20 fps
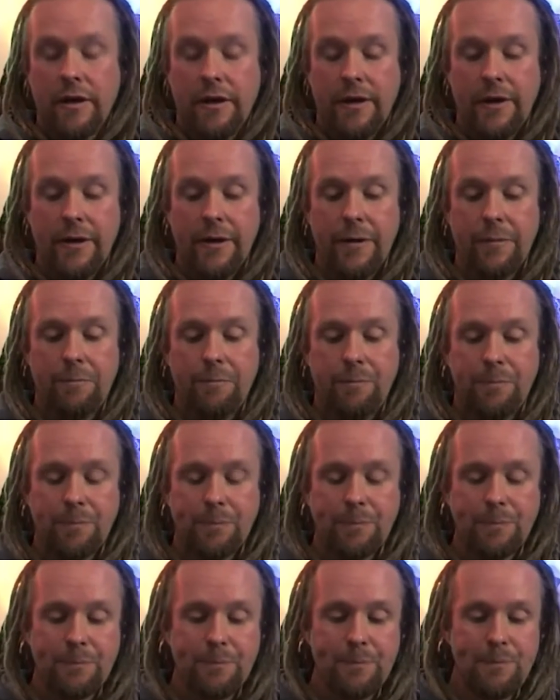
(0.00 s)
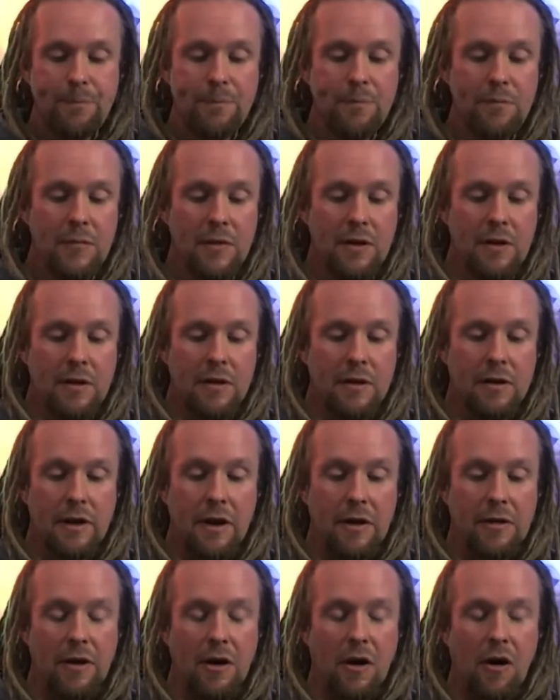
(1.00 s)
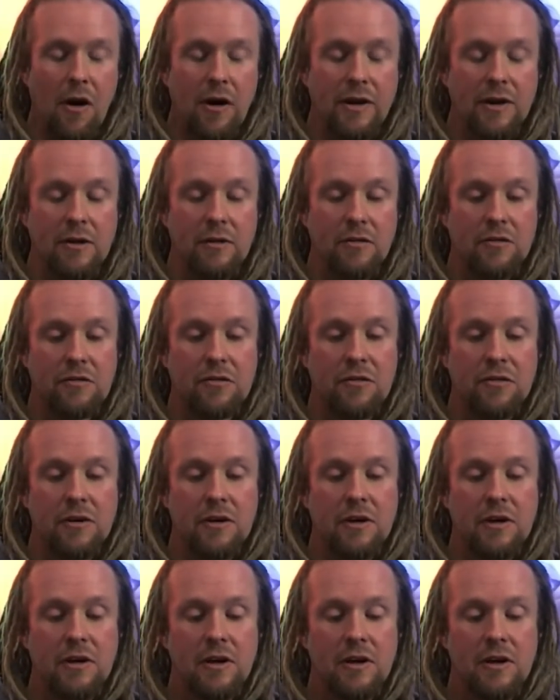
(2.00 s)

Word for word: Uh, yeah, the height of.